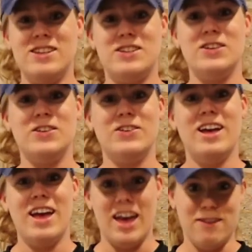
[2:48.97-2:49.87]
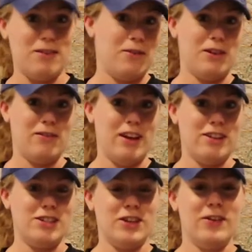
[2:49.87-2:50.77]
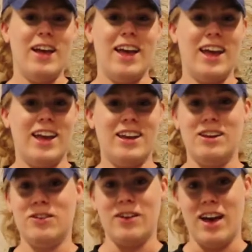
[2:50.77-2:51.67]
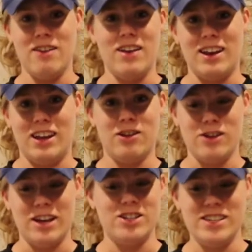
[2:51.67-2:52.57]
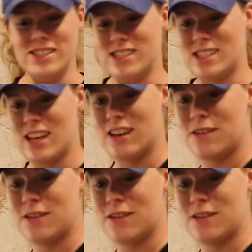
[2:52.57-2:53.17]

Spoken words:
to everyone around you and you don't have any crashes.